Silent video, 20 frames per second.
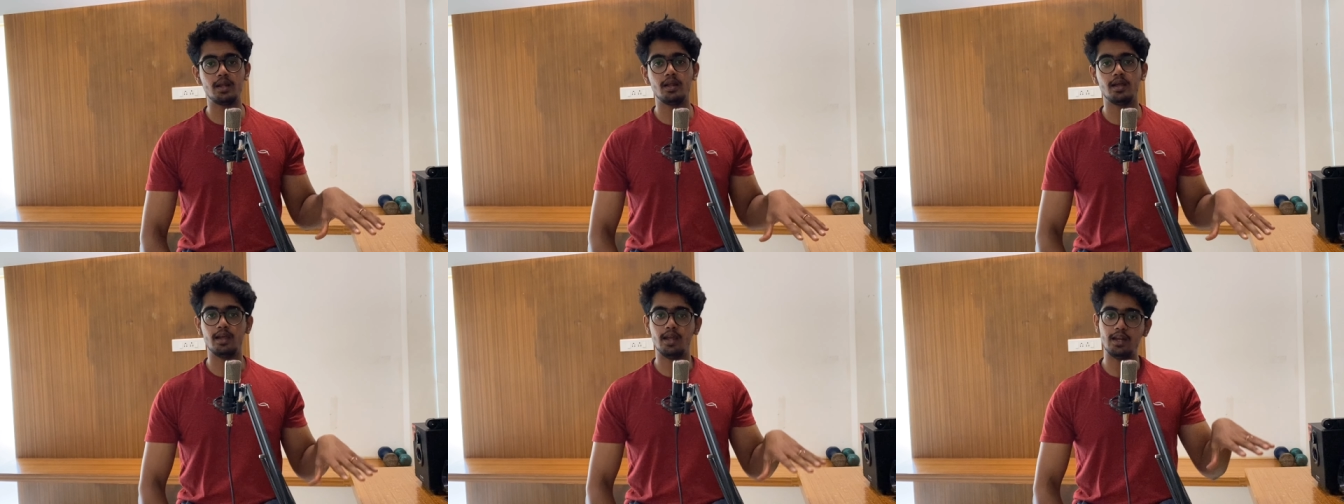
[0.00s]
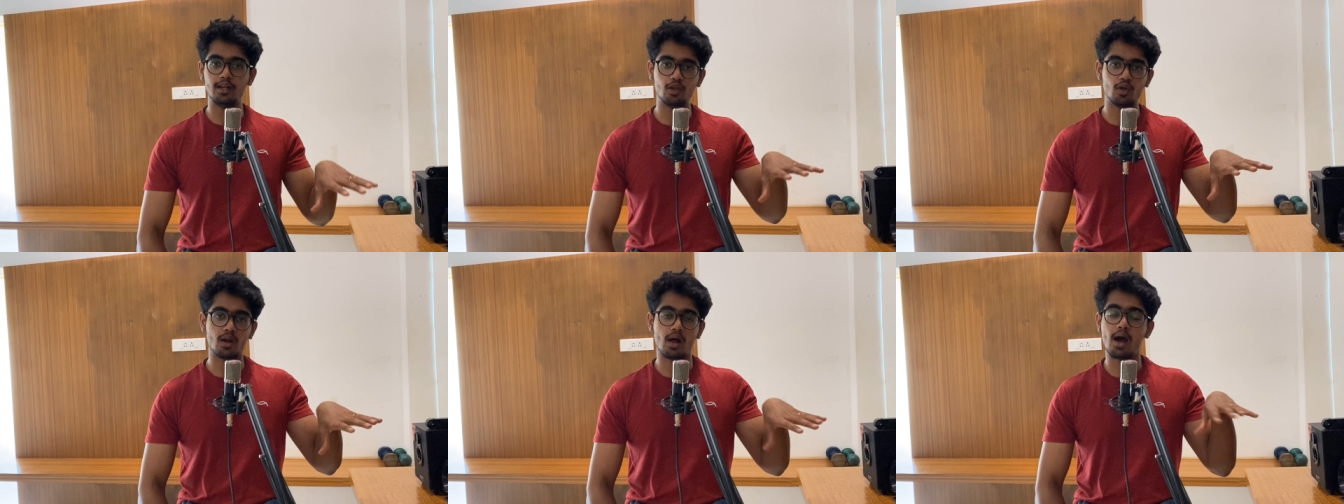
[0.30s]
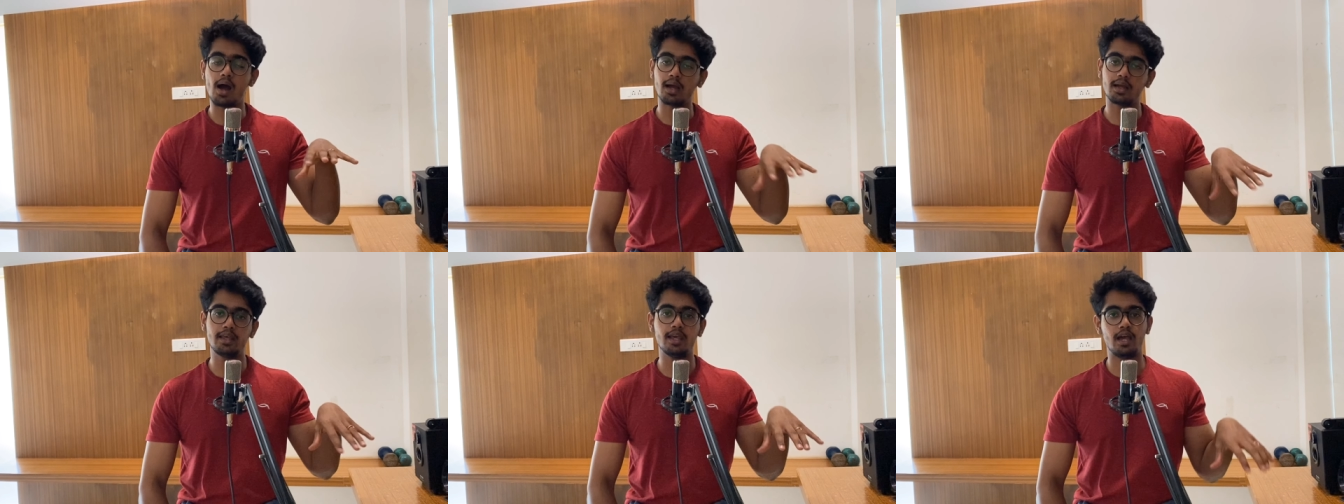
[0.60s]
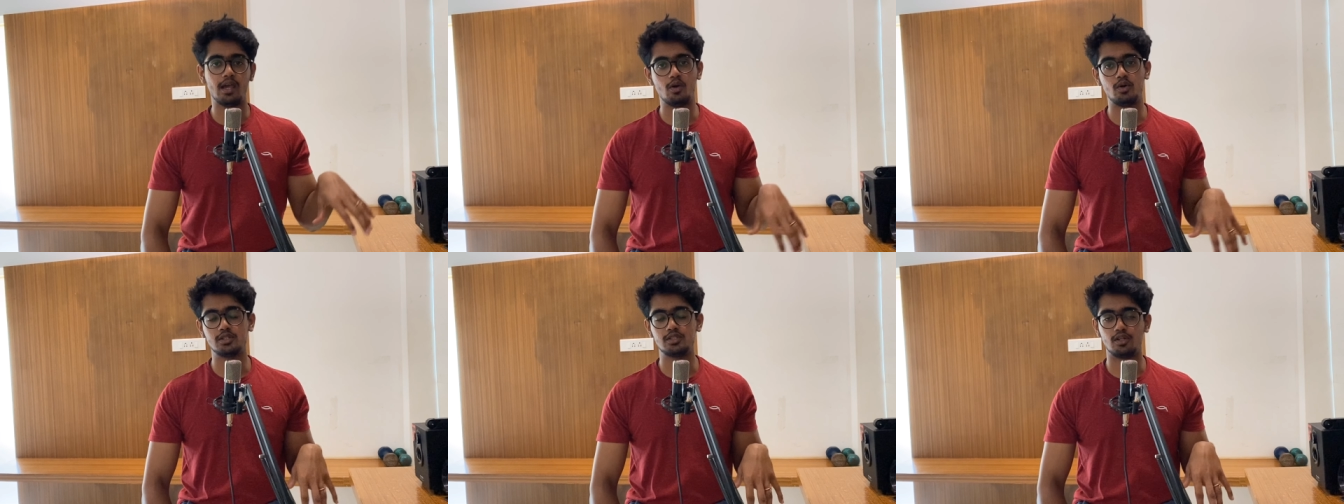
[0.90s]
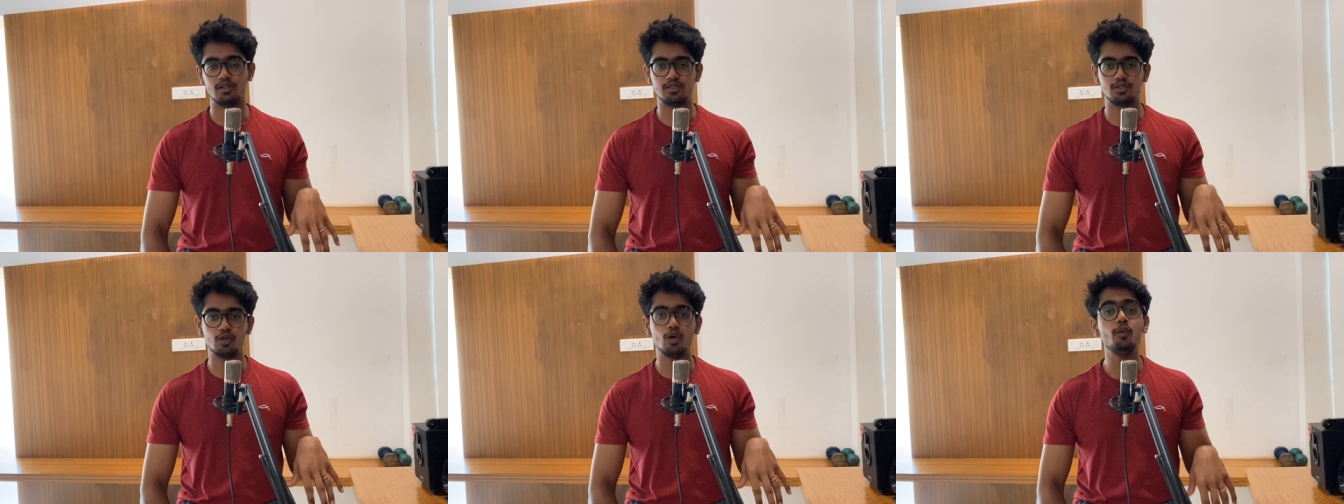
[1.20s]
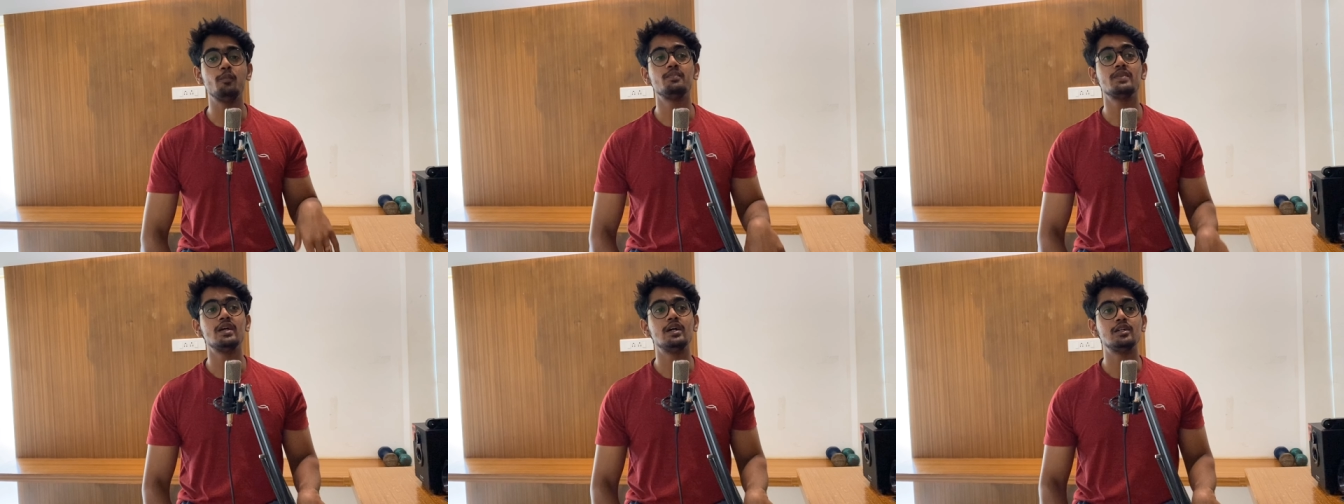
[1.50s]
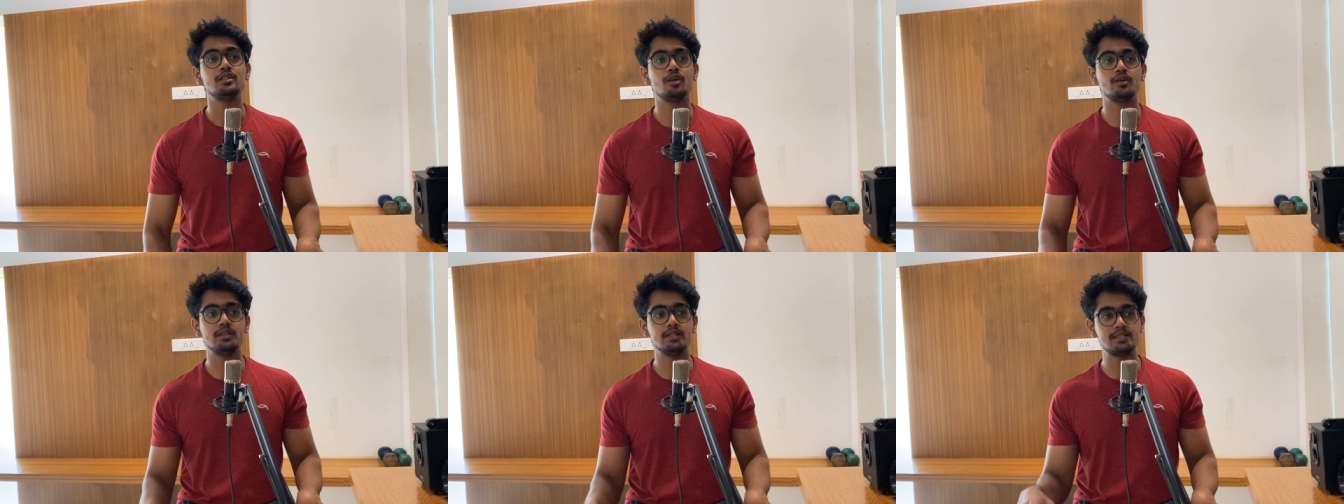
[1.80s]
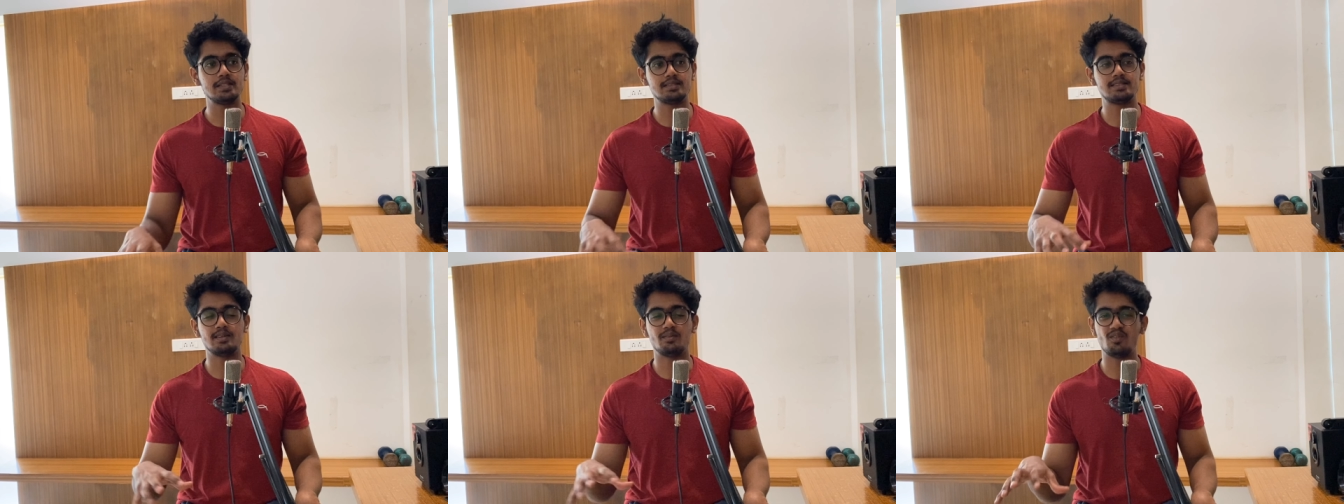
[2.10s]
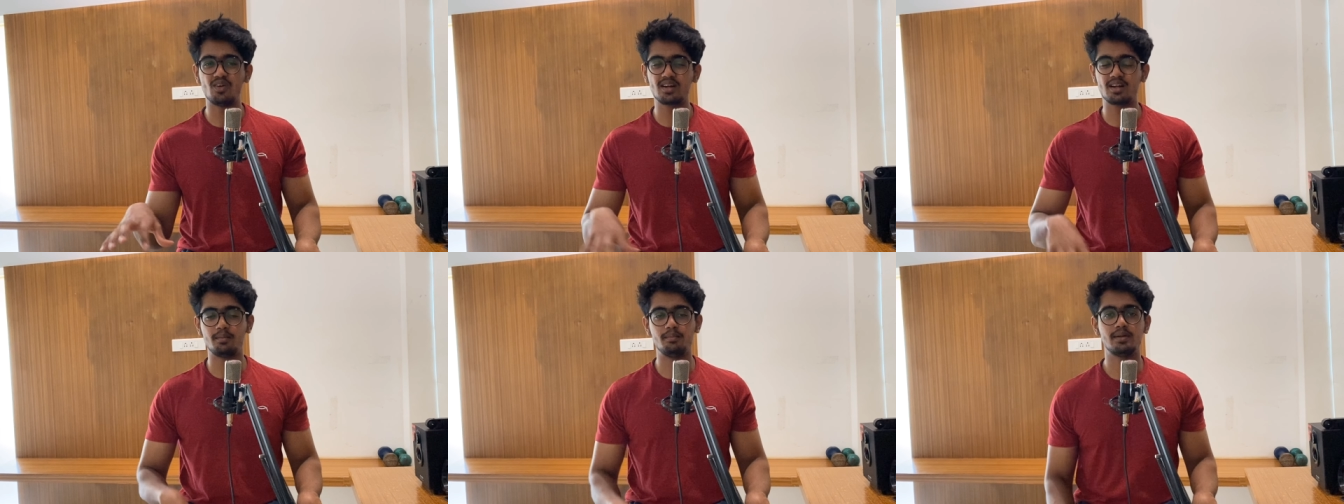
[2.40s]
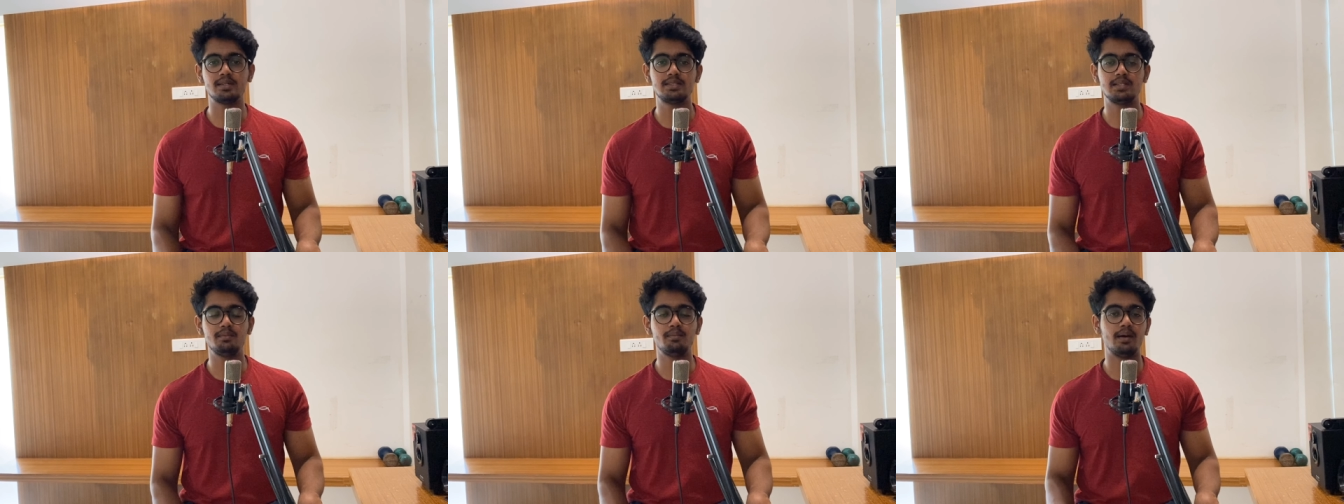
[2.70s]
in your Anki iOS also. So this is somewhat cumbersome,